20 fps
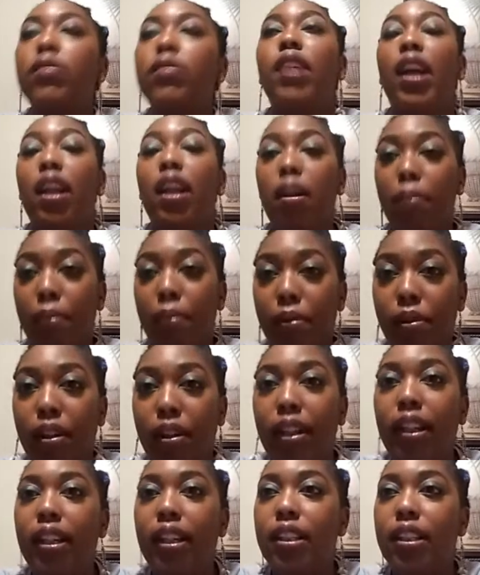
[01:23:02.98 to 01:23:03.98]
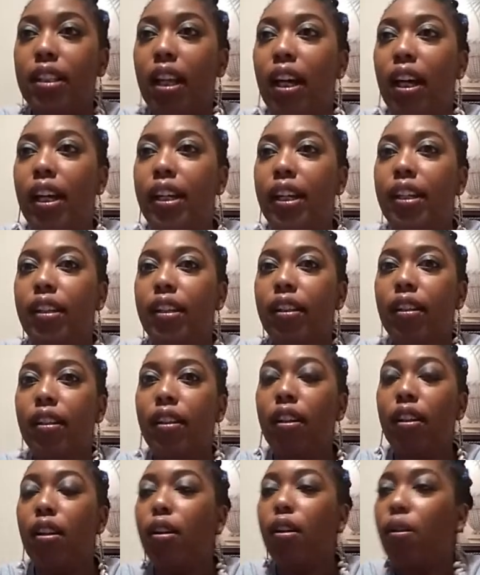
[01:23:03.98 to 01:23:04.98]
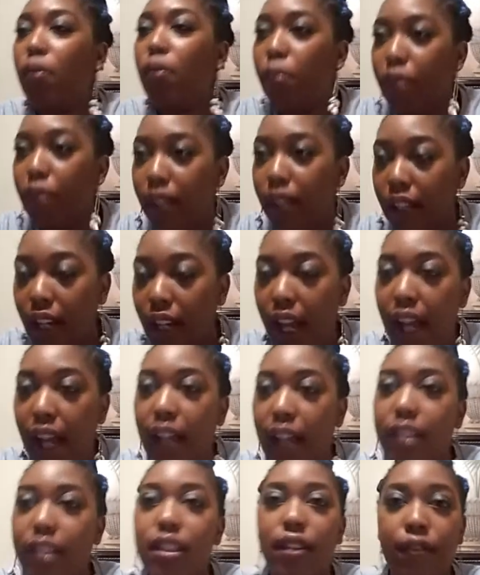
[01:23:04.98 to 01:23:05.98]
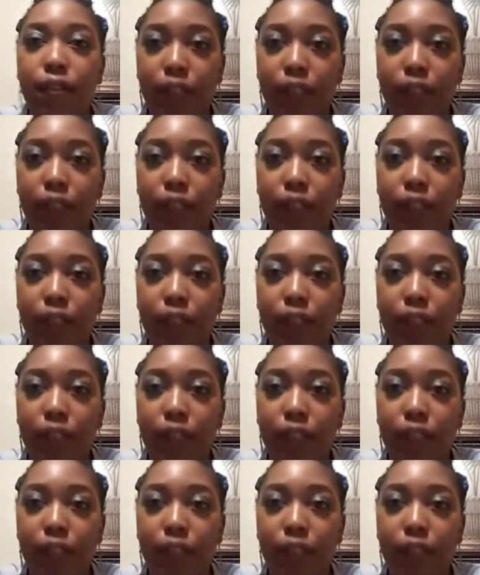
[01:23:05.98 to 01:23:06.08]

At a point, it's like we can act and